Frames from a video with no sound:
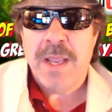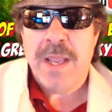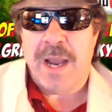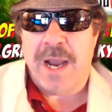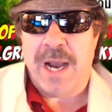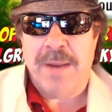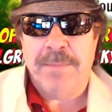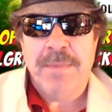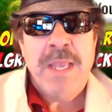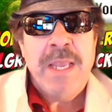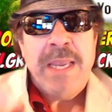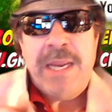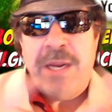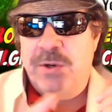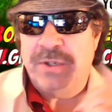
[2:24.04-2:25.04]
Um,
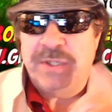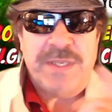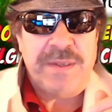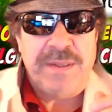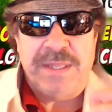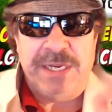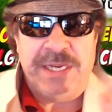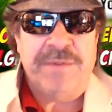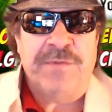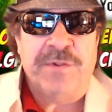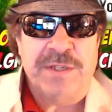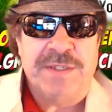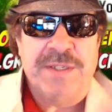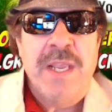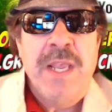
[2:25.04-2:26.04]
here's the
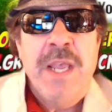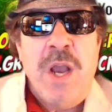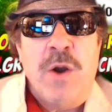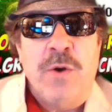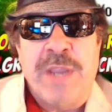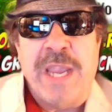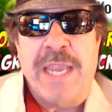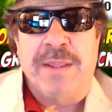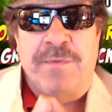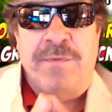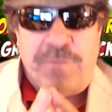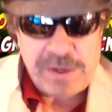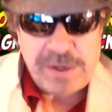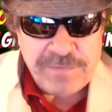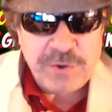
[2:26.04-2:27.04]
difference okay, the
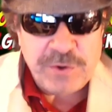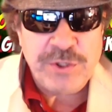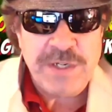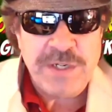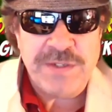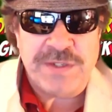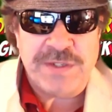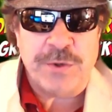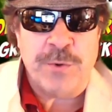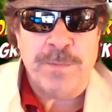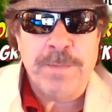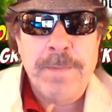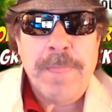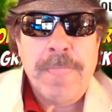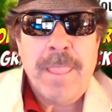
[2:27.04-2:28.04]
free version of
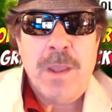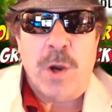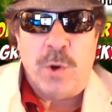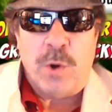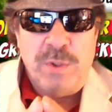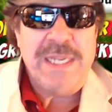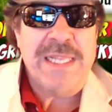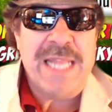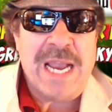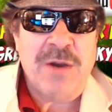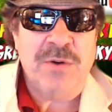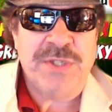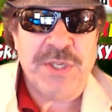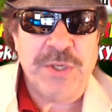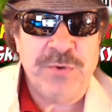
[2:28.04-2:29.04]
Zoom only
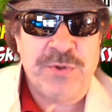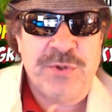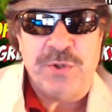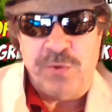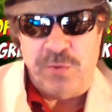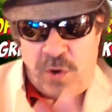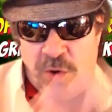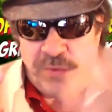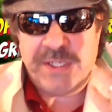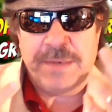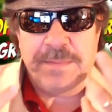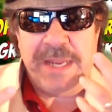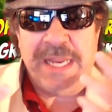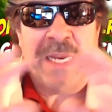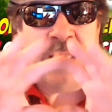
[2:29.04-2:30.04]
allows you to host a
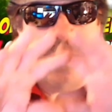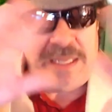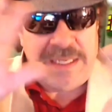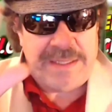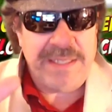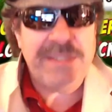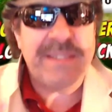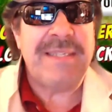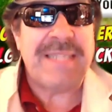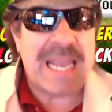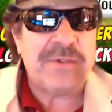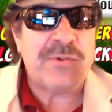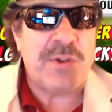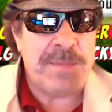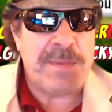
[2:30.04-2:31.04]
meeting. Like this is
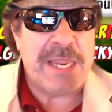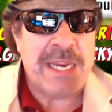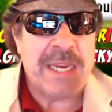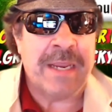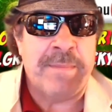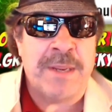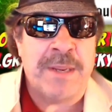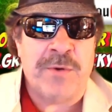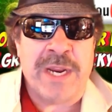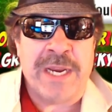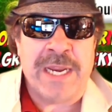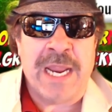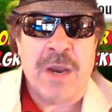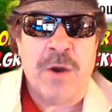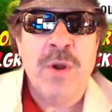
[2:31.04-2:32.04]
actually a meeting I'm in right
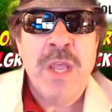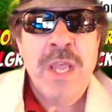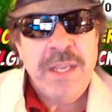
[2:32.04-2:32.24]
now.